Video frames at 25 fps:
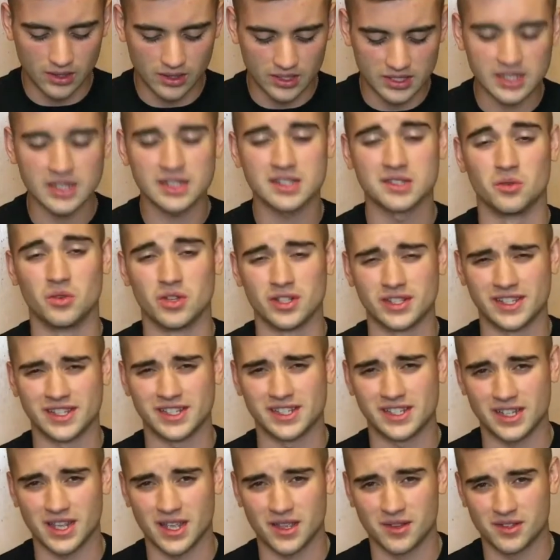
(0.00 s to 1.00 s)
This is a
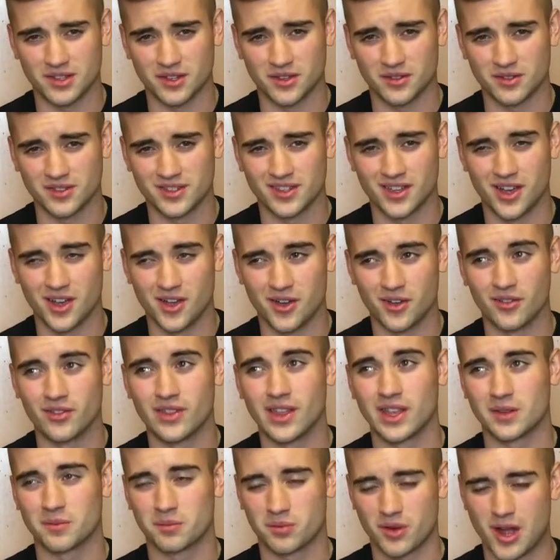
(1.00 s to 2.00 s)
168 too, so
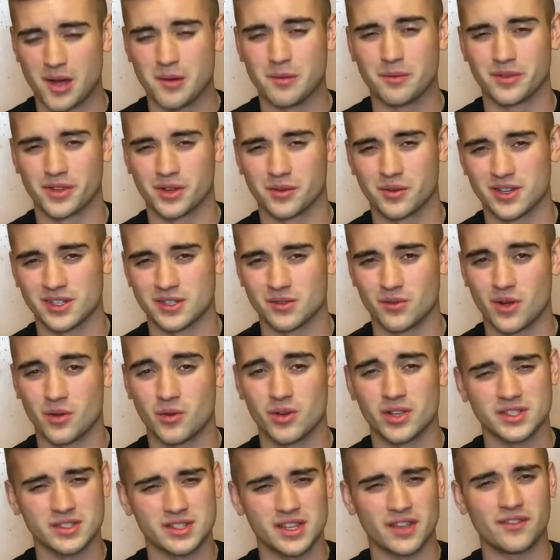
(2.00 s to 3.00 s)
that's probably a reason why.
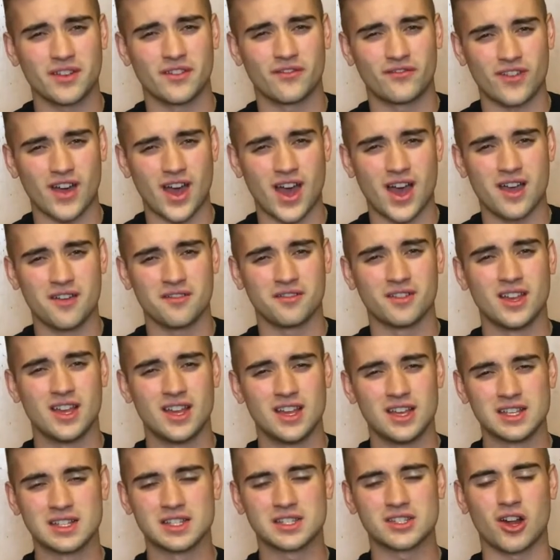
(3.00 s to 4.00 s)
175,
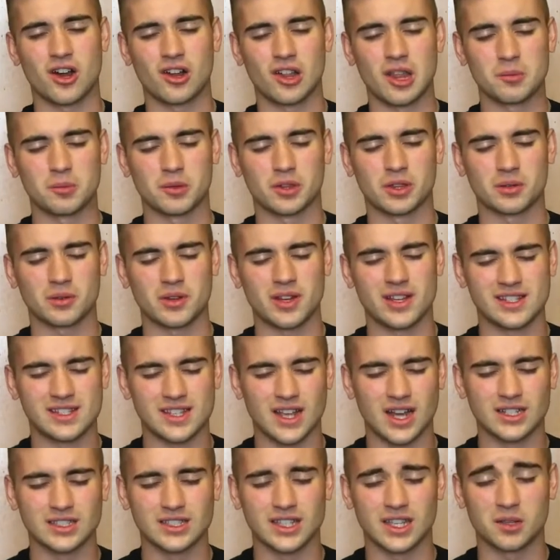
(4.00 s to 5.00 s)
Star Leopard 3
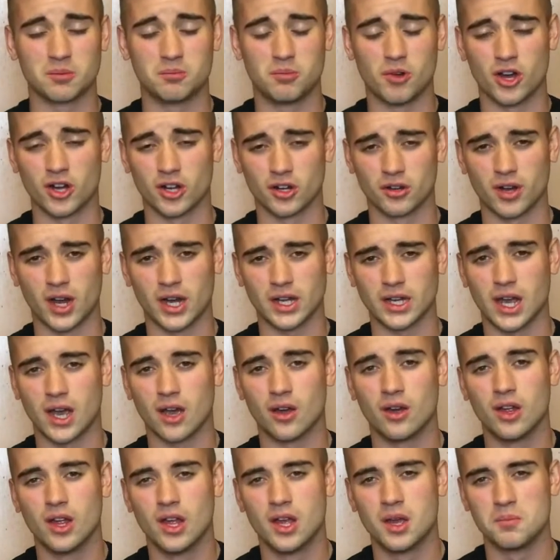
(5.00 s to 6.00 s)
sounds like butter right
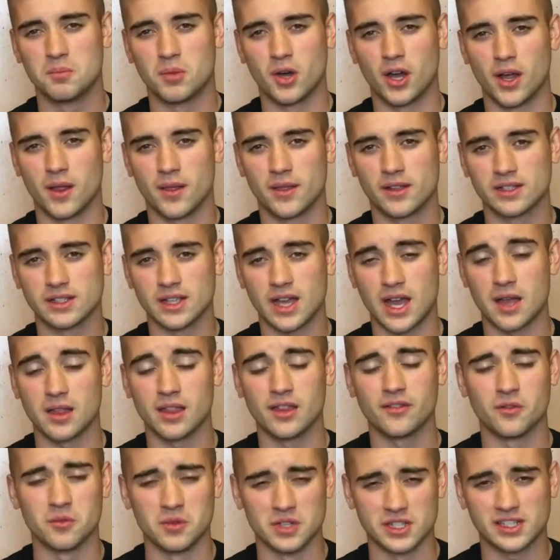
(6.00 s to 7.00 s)
now, but I
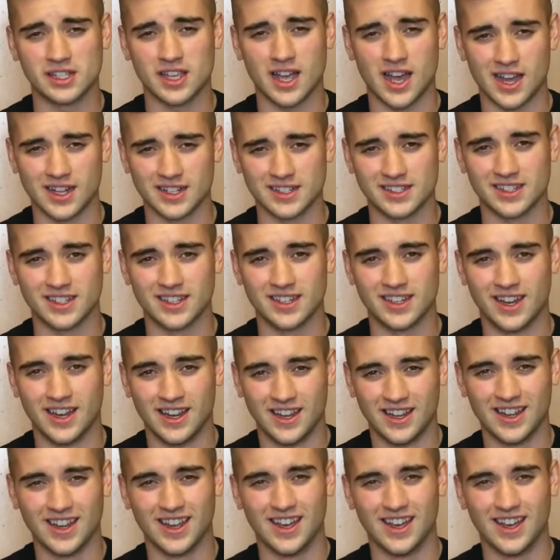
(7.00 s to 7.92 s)
live in Wisconsin.